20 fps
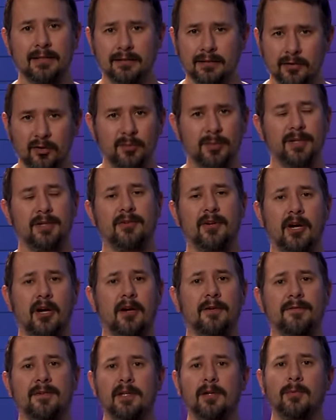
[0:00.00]
little bit of
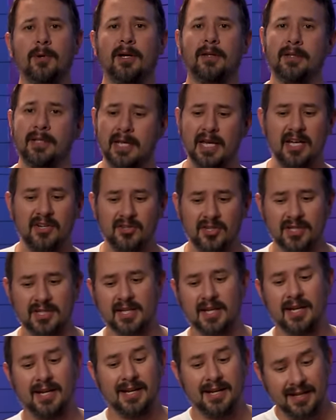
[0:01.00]
coffee around the
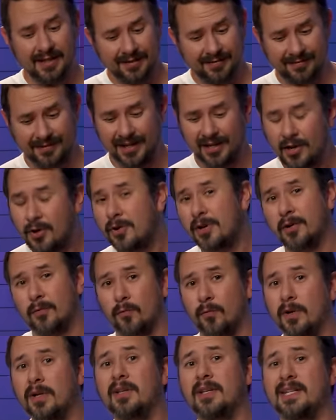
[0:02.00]
edges that you
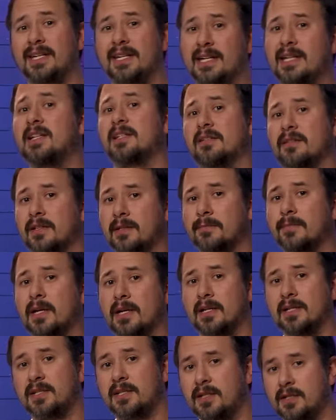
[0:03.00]
can really easily
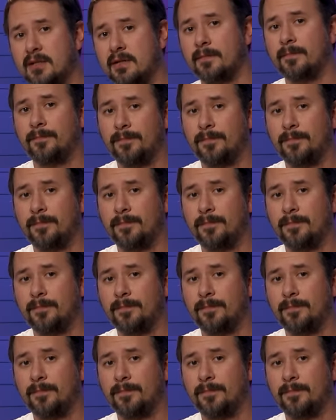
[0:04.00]
miss.